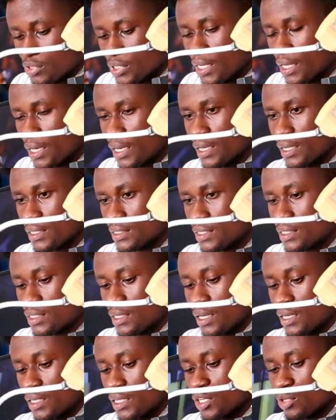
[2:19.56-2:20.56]
to gather the
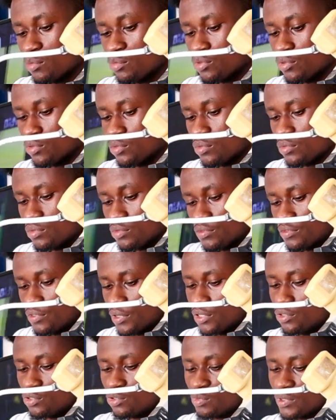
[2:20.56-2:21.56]
signal cable
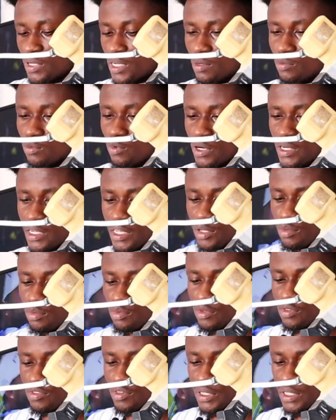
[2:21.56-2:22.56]
for it to become one
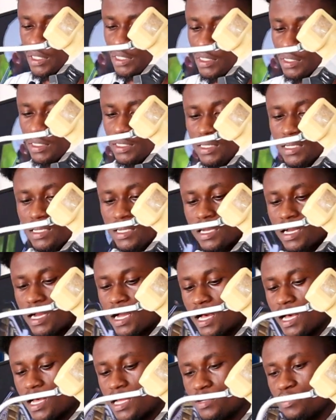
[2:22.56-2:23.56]
cable over here.
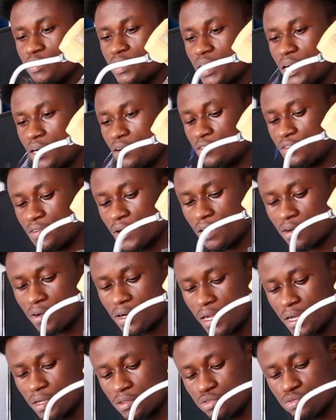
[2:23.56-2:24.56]
And we have
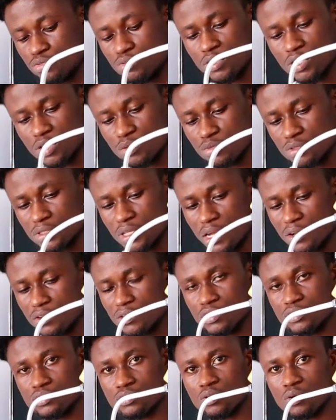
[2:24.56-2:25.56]
another two cables that you
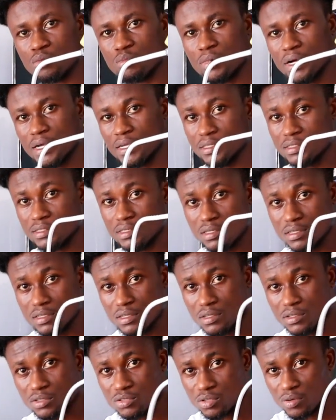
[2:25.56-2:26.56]
need to combine.
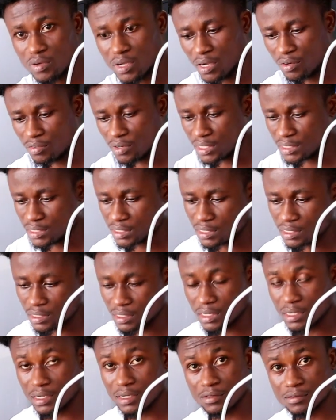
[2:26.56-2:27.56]
So we have the
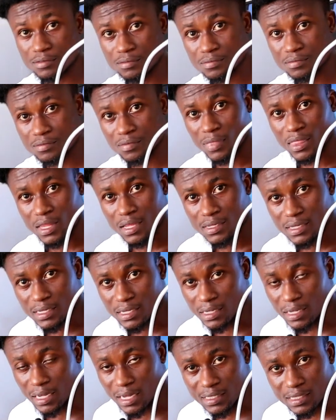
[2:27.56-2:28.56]
signal,
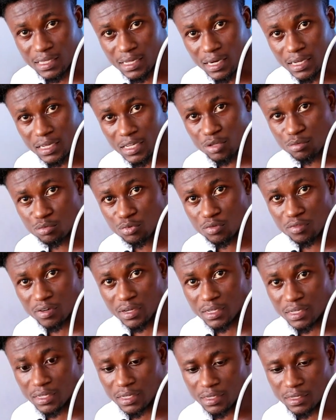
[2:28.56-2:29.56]
the antenna cable
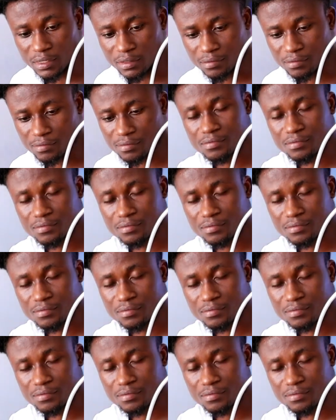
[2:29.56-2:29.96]
over here,